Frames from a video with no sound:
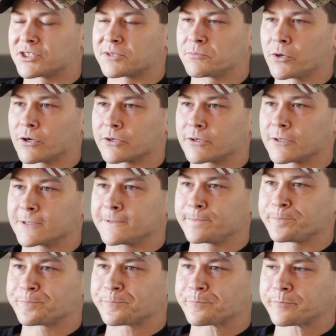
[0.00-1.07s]
smarter.
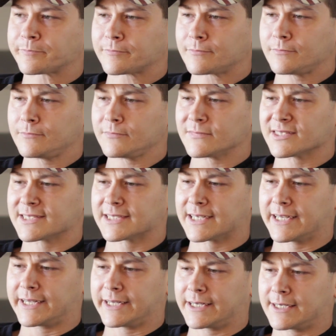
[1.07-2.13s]

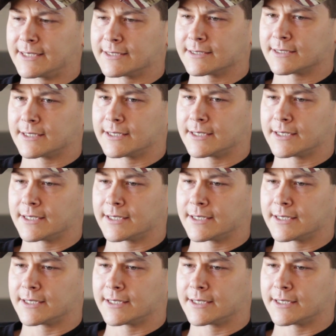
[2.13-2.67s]
And